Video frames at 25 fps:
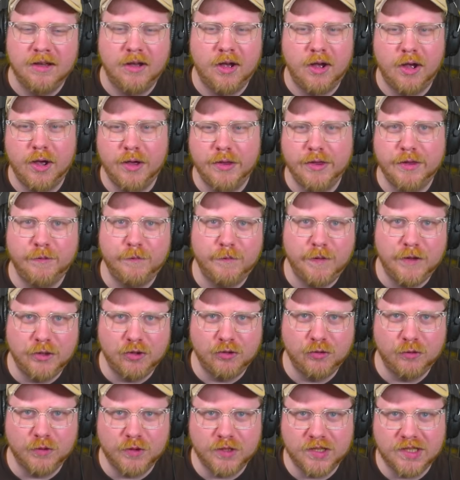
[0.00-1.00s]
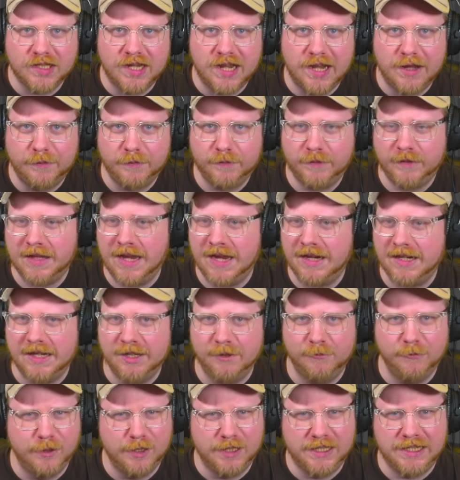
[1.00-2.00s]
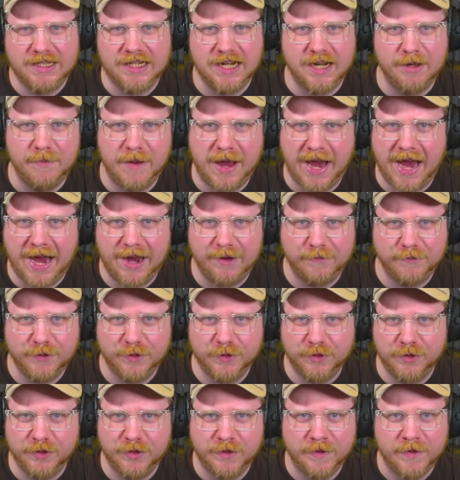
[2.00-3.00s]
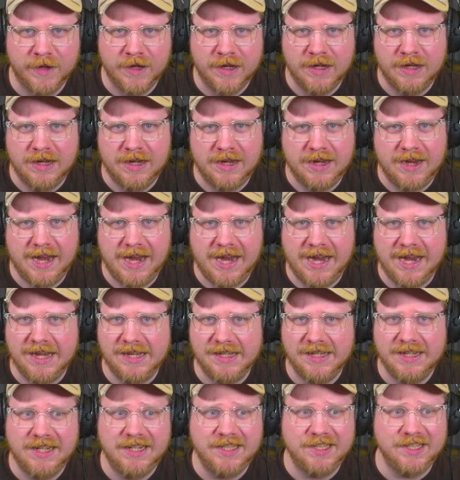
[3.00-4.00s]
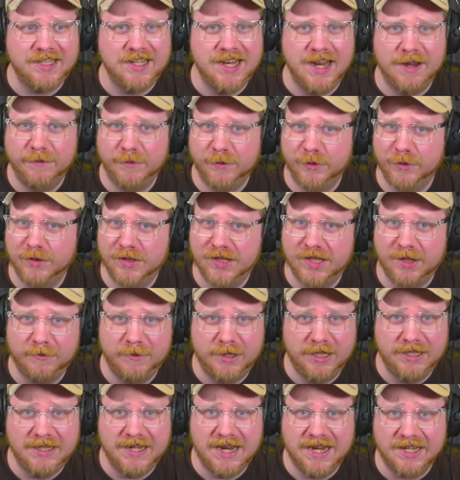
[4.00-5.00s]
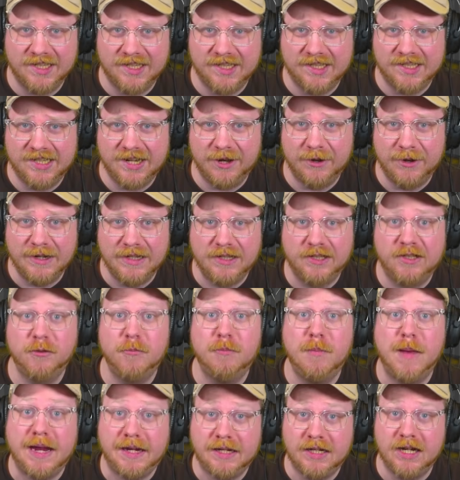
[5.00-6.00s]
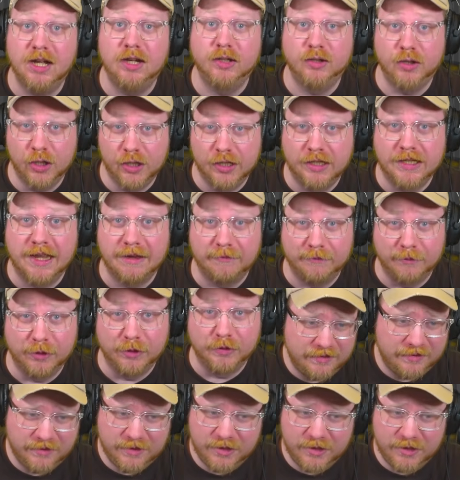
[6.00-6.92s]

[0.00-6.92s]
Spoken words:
All the visual stuff, that can really come after, and it's never something necessary to make a good level.